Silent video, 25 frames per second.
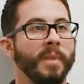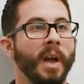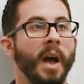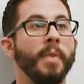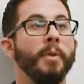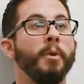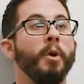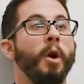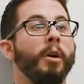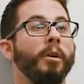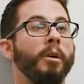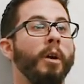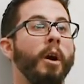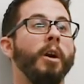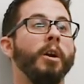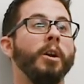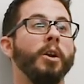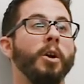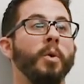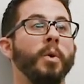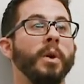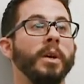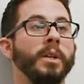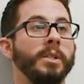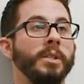And there are
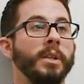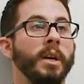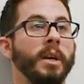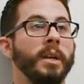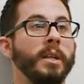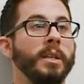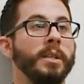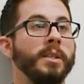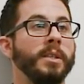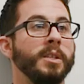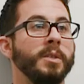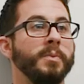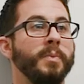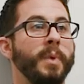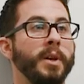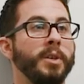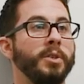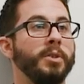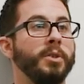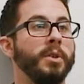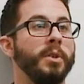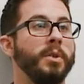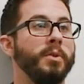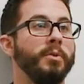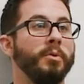ongoing studies,
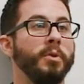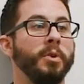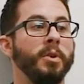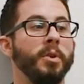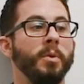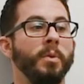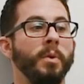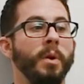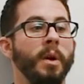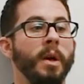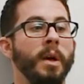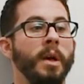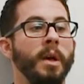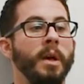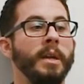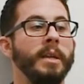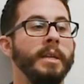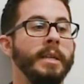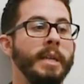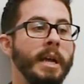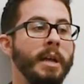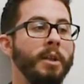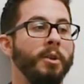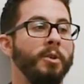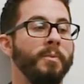especially through
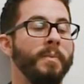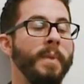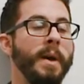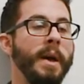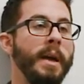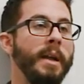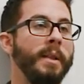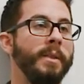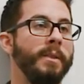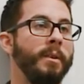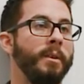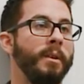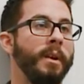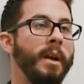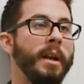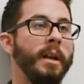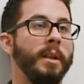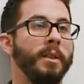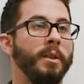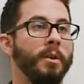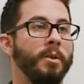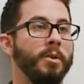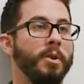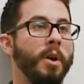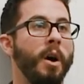TaylorMade. They're
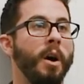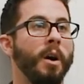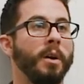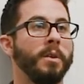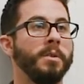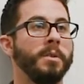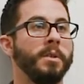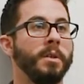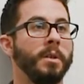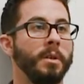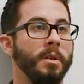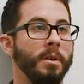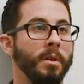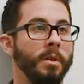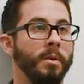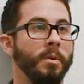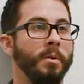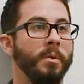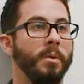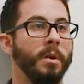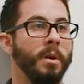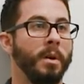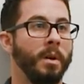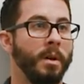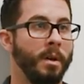getting their docs to
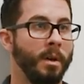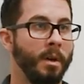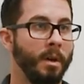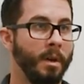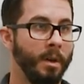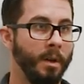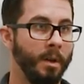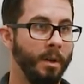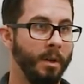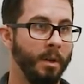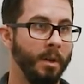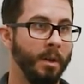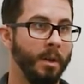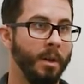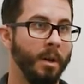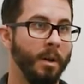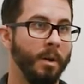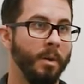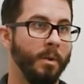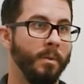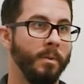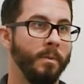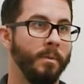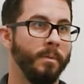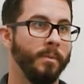do, you
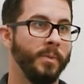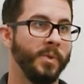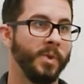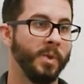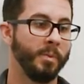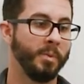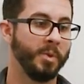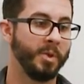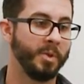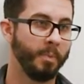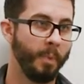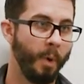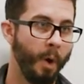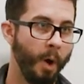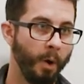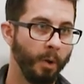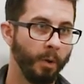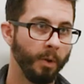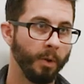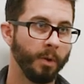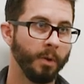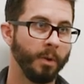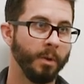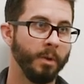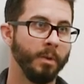know, some
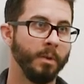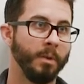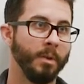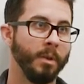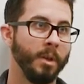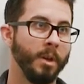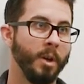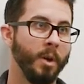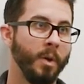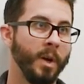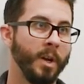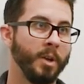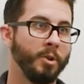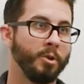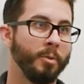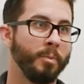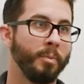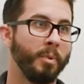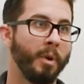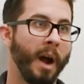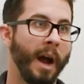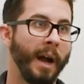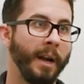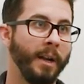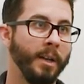smaller, you know,
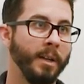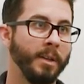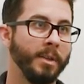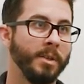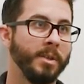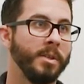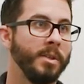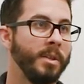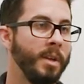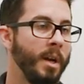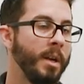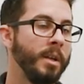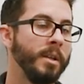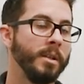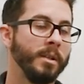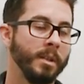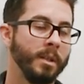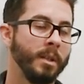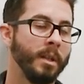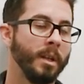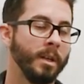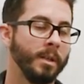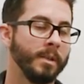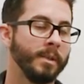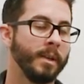intra-practice studies
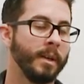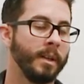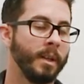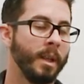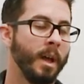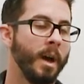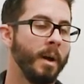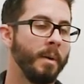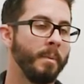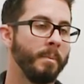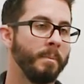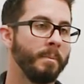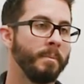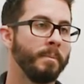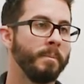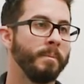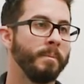and things like that.